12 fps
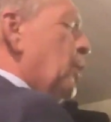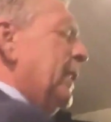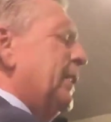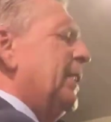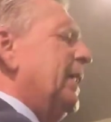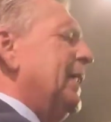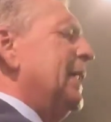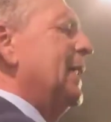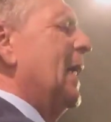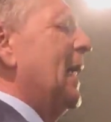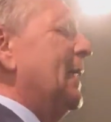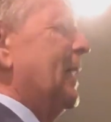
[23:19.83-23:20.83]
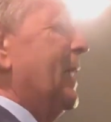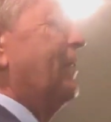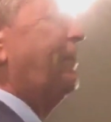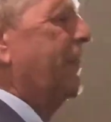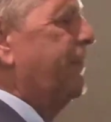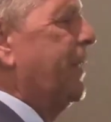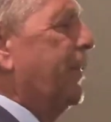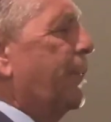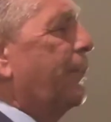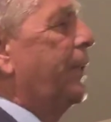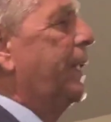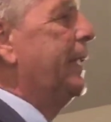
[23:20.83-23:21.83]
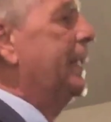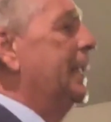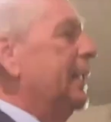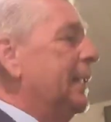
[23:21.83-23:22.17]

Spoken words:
We see in Isaiah 53,